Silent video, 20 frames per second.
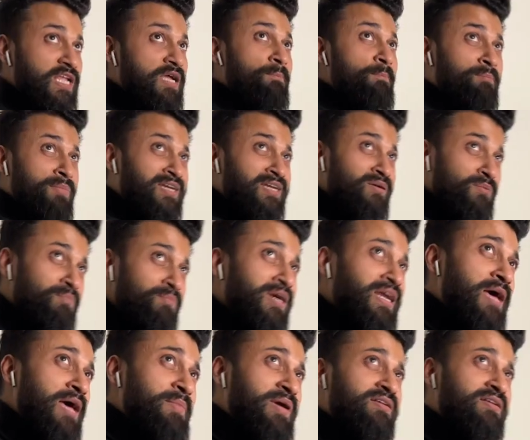but but i
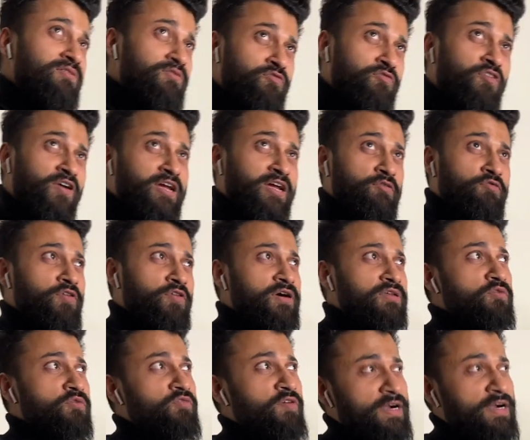mean fuck it fuck the
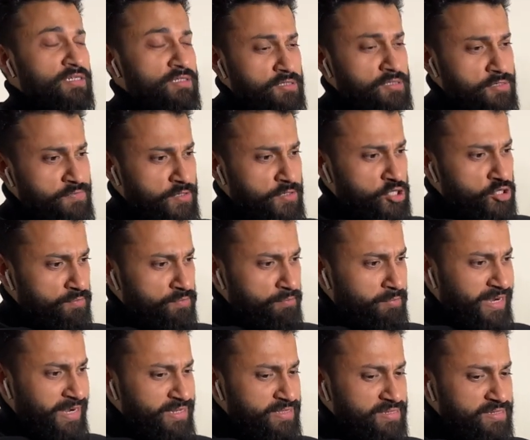factors which
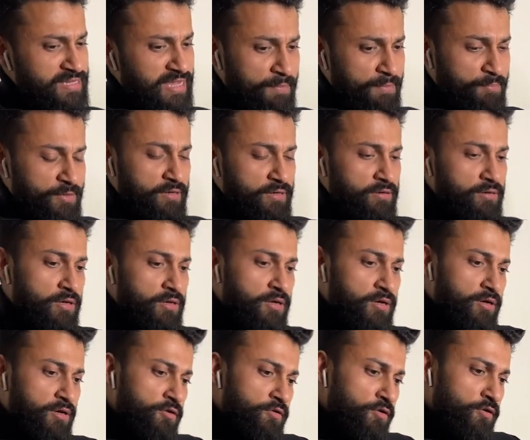made this happen
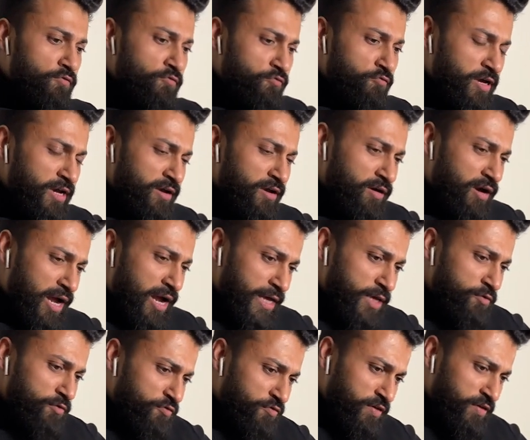where i
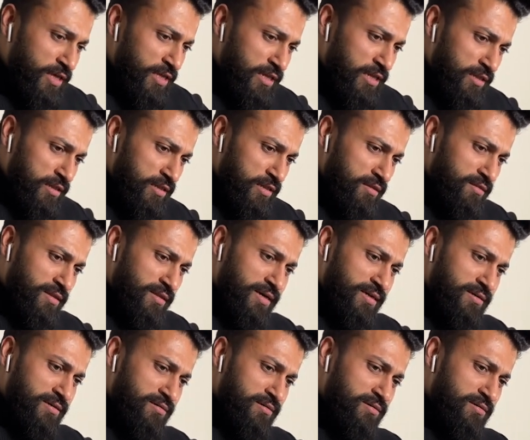feel
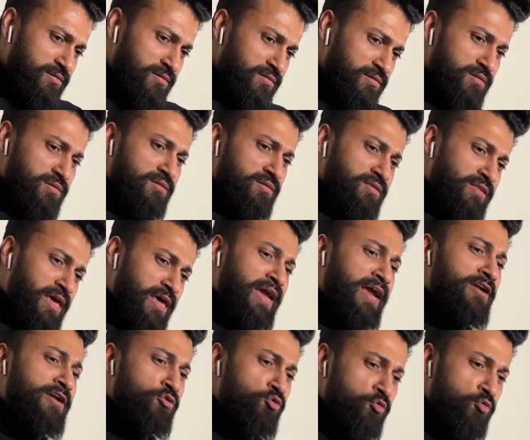that they
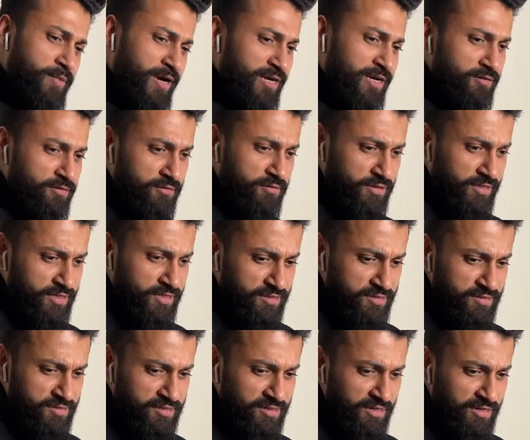can do better
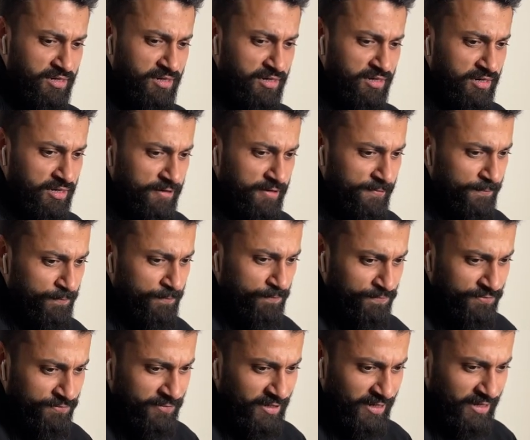is
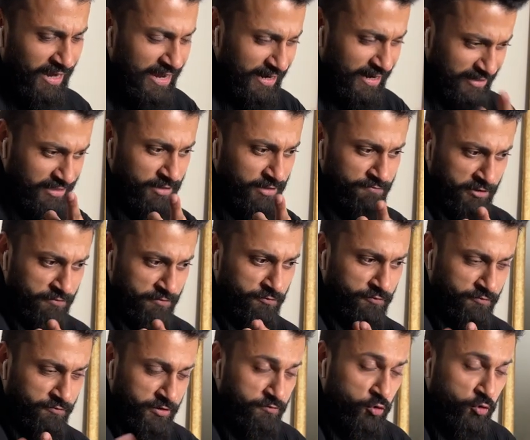and i think we've
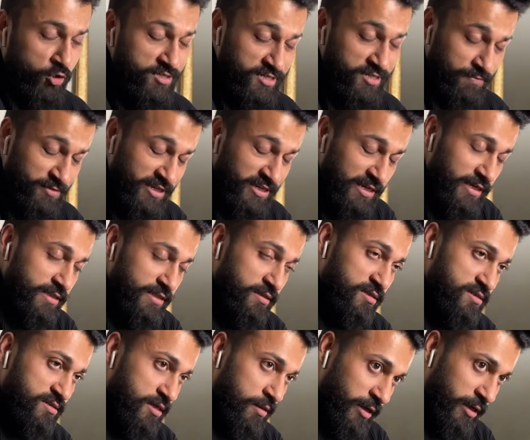we've got something like this
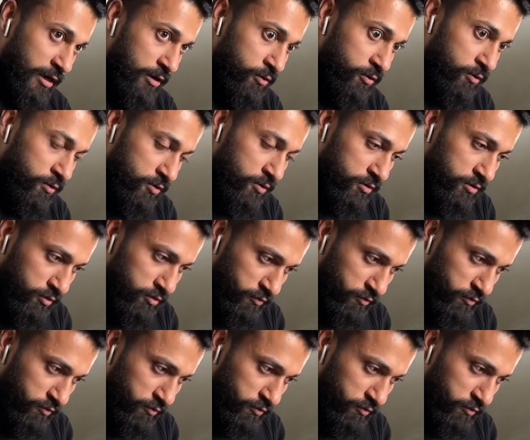coming out on the